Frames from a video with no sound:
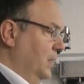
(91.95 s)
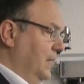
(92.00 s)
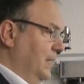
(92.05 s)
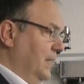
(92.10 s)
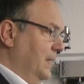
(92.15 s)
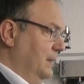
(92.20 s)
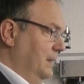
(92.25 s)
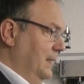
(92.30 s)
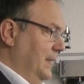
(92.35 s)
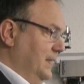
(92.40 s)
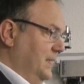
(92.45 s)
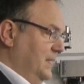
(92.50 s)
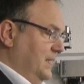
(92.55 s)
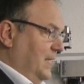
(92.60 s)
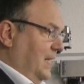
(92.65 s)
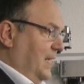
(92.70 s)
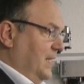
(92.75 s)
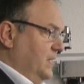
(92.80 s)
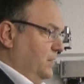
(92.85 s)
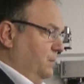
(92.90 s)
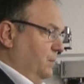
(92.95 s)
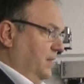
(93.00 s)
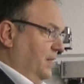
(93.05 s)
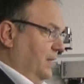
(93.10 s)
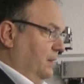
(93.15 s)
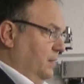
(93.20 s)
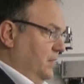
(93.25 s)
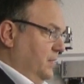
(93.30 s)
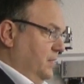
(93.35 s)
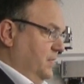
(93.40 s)
It starts with
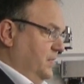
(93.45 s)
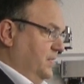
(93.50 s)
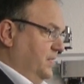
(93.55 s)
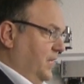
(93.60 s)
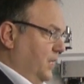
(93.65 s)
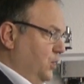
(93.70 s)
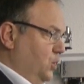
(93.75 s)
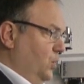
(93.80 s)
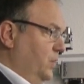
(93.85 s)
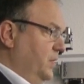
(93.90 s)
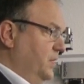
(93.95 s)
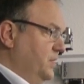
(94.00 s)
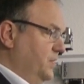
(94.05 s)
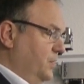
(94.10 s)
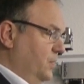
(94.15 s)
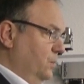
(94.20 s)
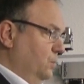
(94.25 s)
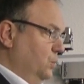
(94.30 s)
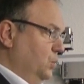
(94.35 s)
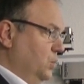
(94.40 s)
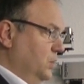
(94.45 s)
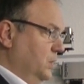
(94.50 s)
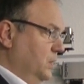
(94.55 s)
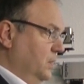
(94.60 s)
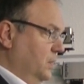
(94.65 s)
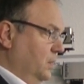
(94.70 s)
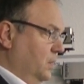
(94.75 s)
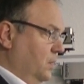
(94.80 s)
our scheduling solution